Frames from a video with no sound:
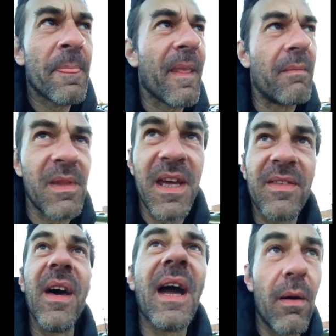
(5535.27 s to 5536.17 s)
I'm like
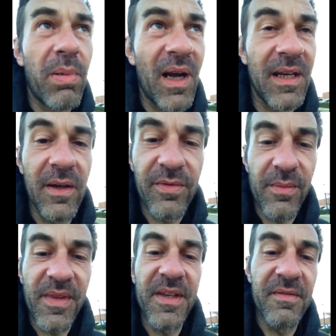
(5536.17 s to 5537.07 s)
the albino
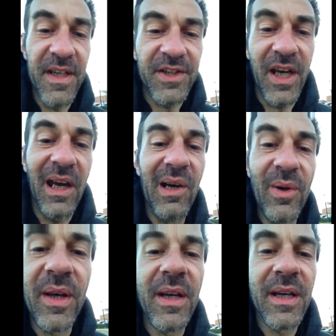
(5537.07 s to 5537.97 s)
from the Da Vinci
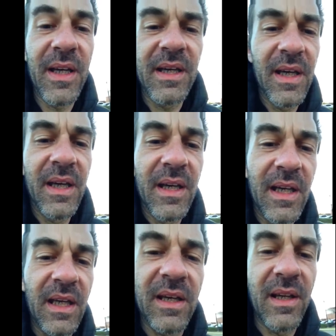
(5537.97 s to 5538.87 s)
Code.
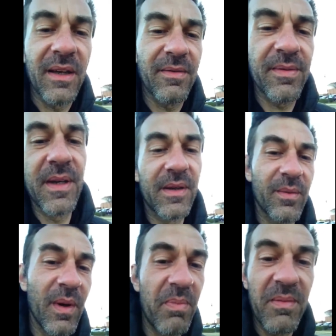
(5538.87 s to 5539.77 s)
and I like
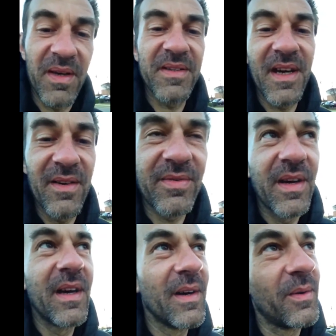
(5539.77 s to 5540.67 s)
whipping myself
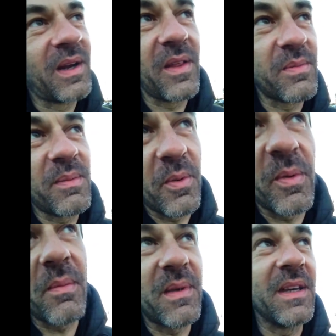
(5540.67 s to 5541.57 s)
when other people
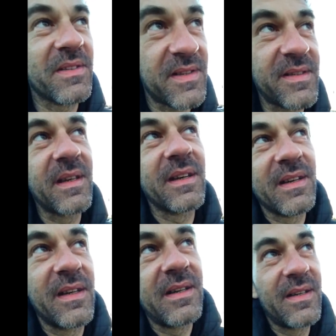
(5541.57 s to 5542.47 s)
whip me. It's, uh,
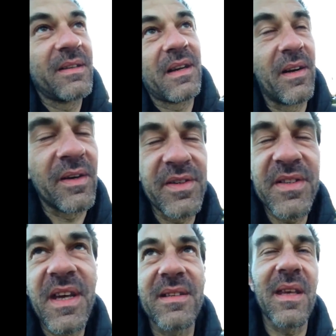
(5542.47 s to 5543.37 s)
I don't know, it just
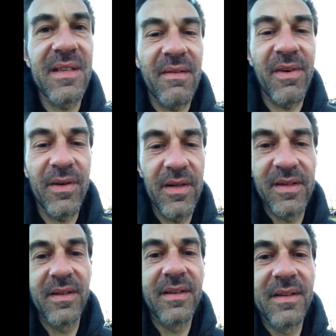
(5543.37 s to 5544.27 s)
takes less effort.
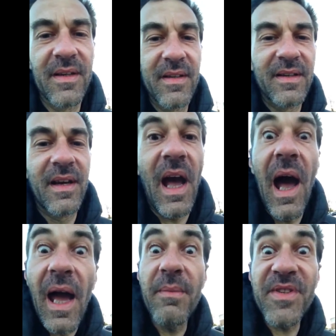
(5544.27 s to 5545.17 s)

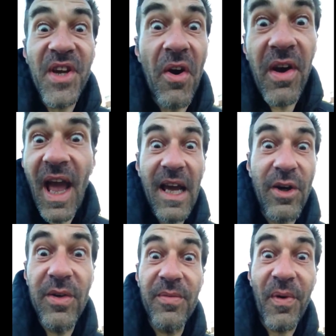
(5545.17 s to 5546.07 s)
I'm sorry I
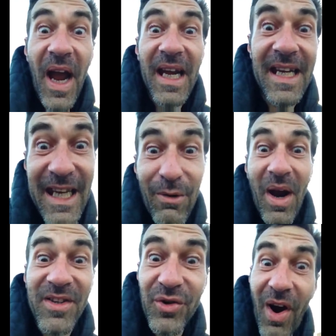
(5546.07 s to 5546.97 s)
couldn't find you.
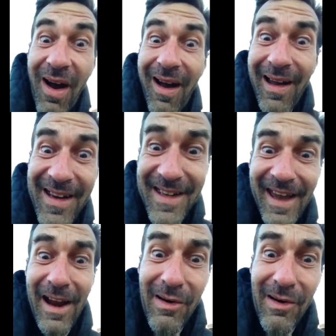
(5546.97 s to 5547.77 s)
I tried,